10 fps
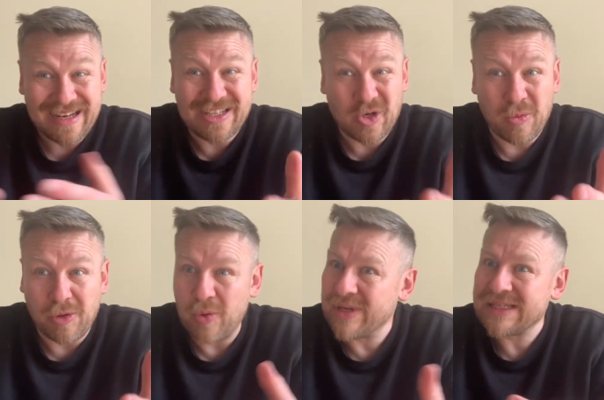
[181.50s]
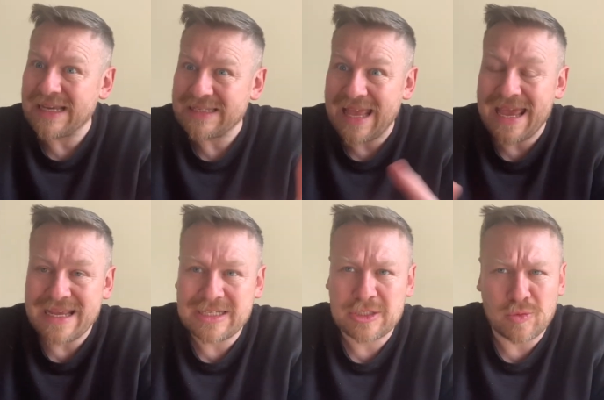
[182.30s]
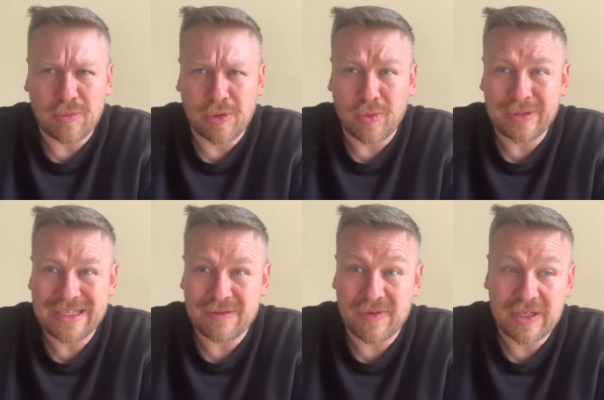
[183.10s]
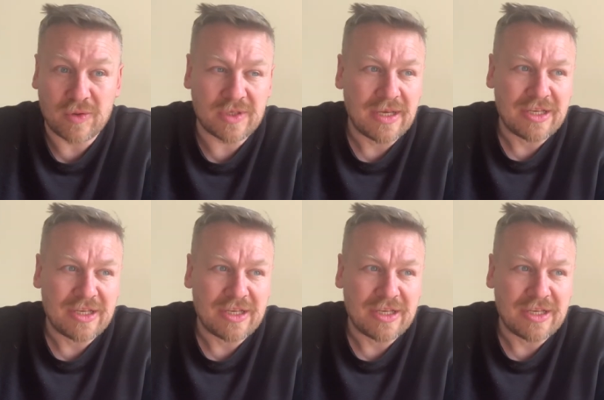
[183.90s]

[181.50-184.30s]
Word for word: I need to upload and it takes ages to upload these videos.